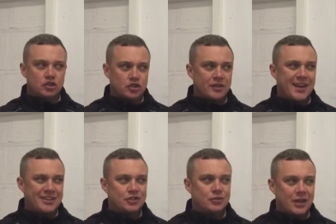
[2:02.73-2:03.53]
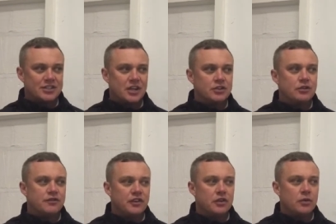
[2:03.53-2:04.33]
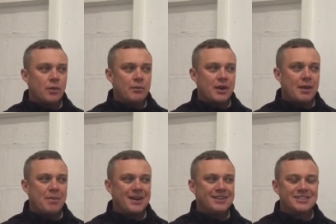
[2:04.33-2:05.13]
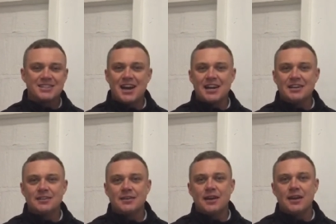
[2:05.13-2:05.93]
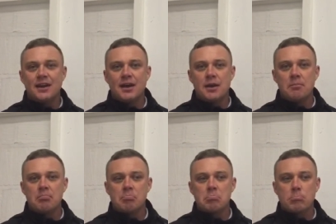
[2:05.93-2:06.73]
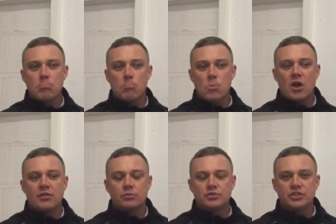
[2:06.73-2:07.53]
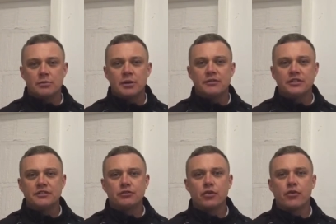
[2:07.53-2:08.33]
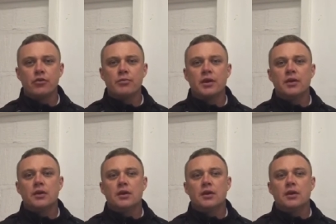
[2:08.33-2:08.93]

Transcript: just that they're two lads that I do feel that when we get back in the side, I think we'll see a bit of a different group.